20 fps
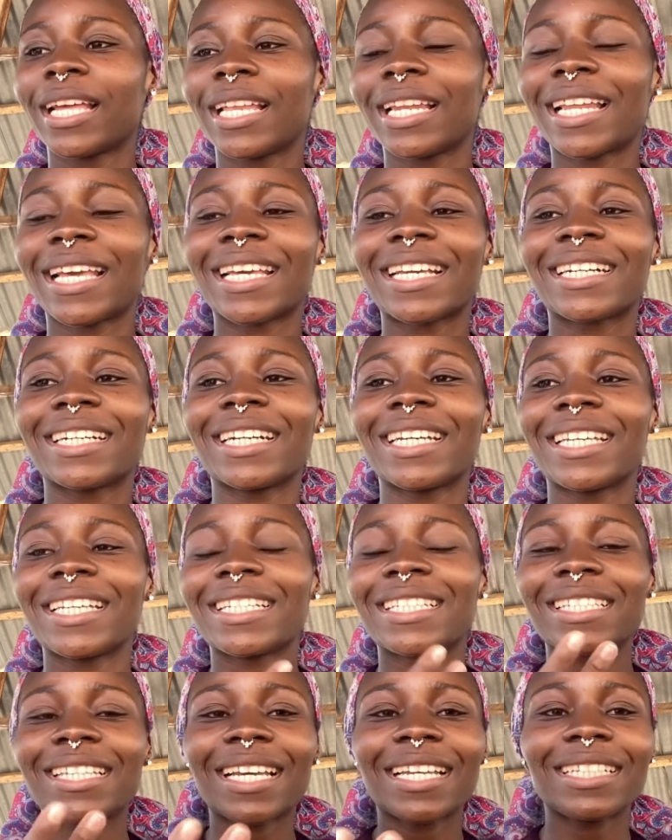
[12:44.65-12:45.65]
like
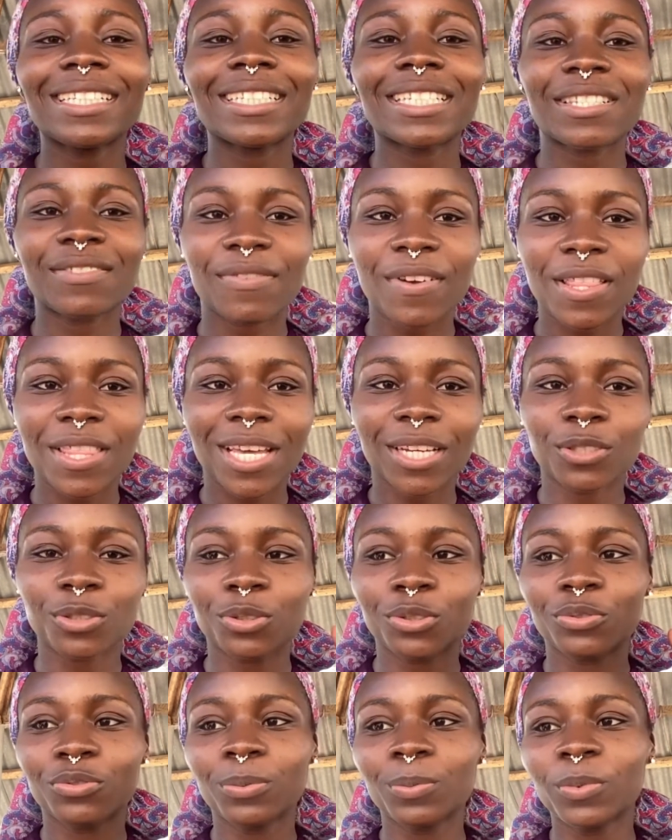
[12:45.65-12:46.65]
he said his father
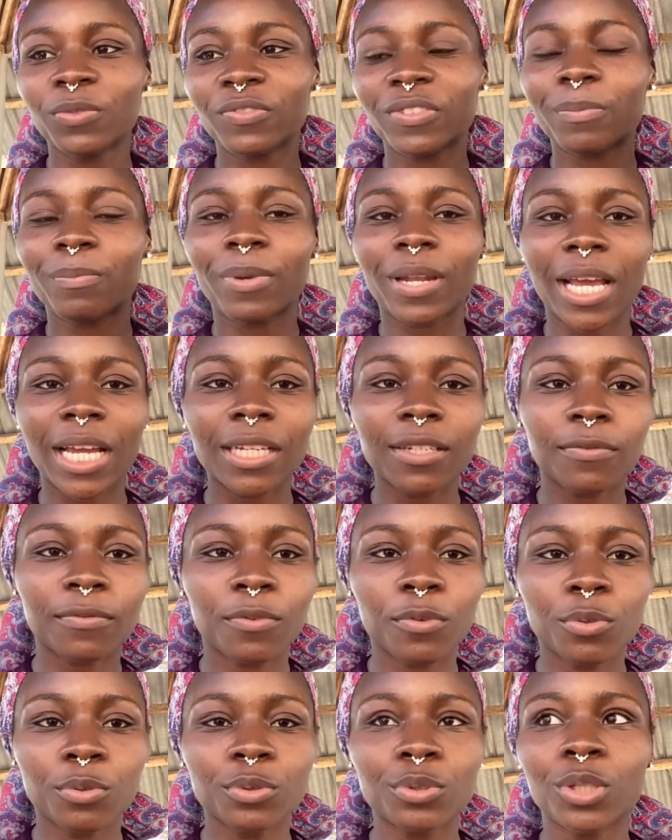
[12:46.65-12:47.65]
should remove the
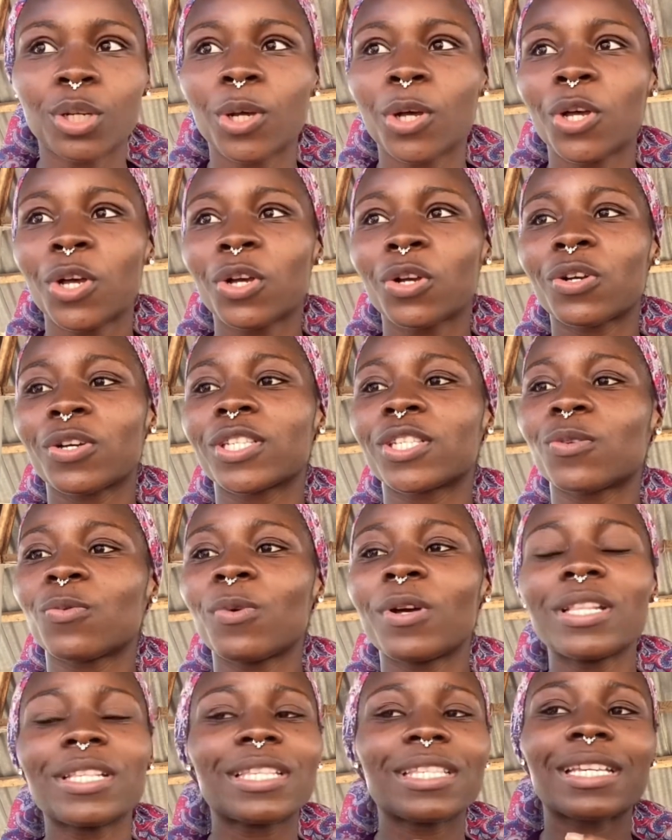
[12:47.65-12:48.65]
blindfold because he
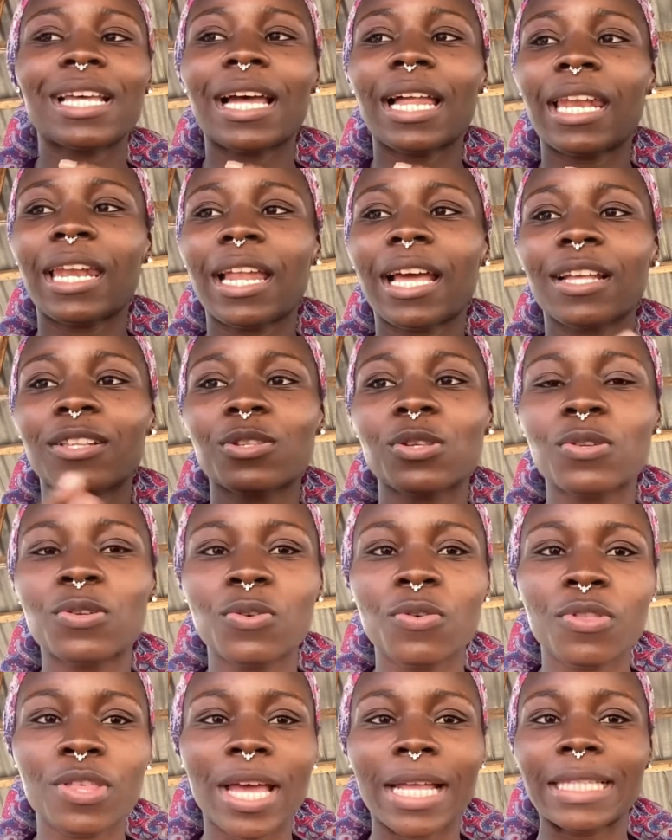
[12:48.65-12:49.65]
wants Allah to
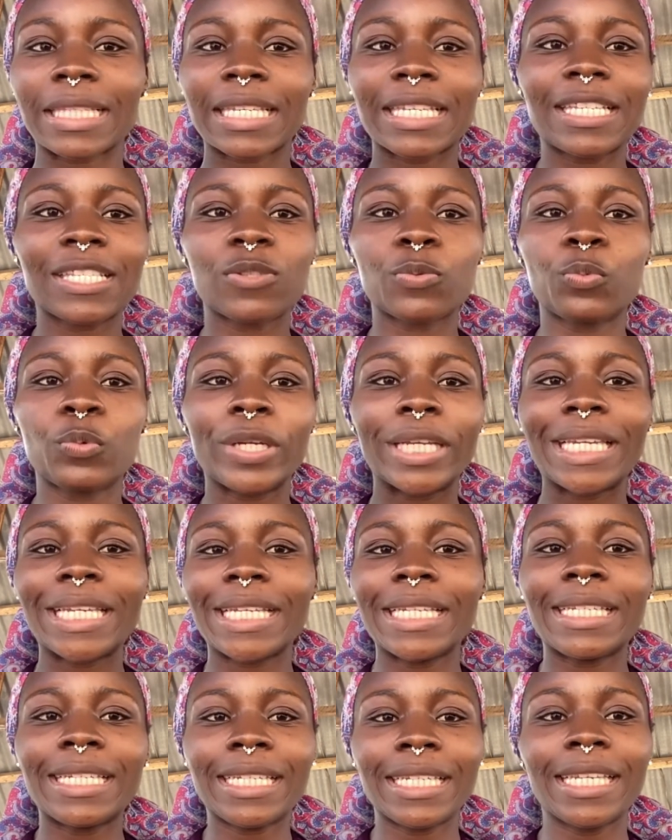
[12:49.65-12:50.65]
know that he's
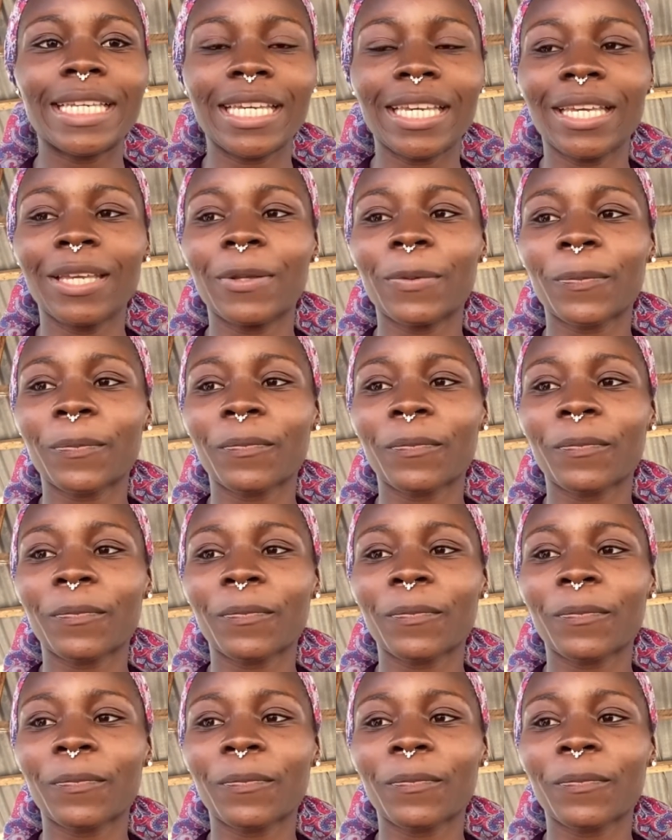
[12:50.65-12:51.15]
willingly